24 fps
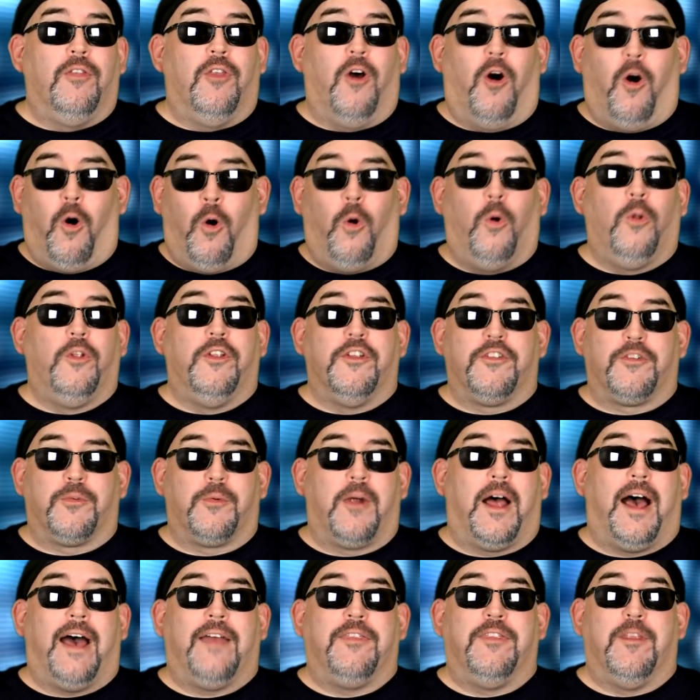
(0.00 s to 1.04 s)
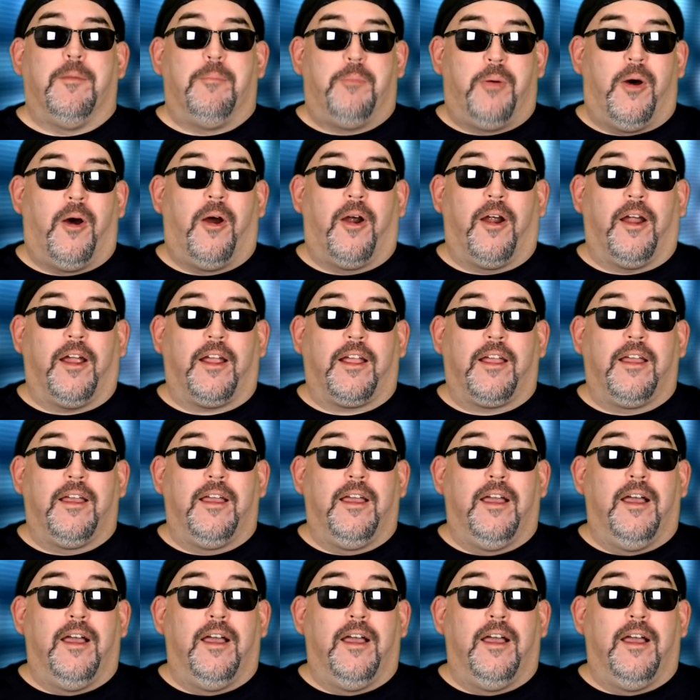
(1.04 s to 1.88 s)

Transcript: the oldest ride in the park.